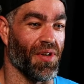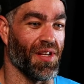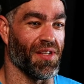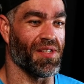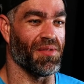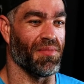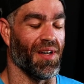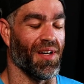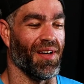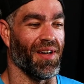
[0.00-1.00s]
us,
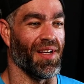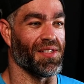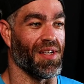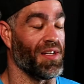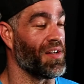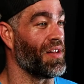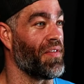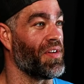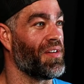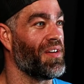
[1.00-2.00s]
and he said he did
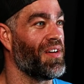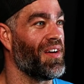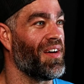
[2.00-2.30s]
11. Okay.